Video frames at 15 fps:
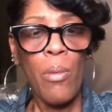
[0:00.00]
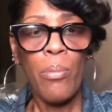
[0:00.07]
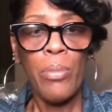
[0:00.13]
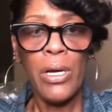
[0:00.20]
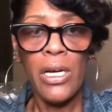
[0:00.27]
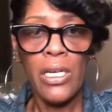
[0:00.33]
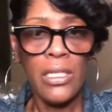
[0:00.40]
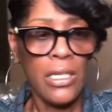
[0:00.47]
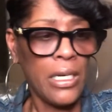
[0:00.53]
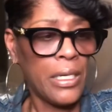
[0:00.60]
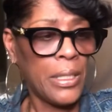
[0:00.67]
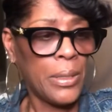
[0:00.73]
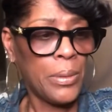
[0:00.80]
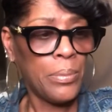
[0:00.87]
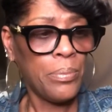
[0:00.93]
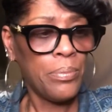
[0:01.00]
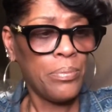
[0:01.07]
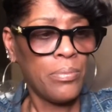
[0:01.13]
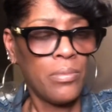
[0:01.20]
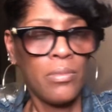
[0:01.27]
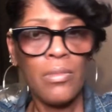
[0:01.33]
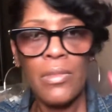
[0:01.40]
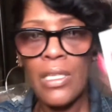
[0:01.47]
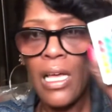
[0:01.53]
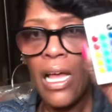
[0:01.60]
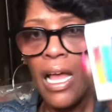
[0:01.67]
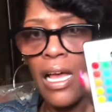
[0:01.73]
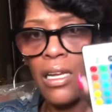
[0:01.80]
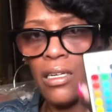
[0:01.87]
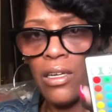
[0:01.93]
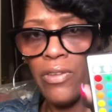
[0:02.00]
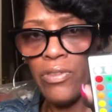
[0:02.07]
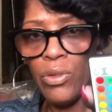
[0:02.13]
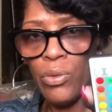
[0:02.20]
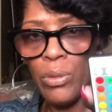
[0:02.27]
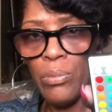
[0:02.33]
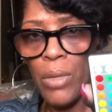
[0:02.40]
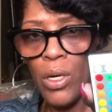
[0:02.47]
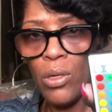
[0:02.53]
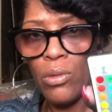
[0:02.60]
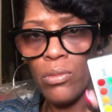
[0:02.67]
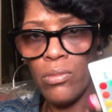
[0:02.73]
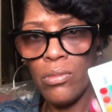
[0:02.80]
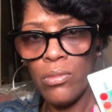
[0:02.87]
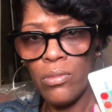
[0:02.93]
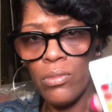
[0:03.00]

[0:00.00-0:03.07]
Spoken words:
But I love the remote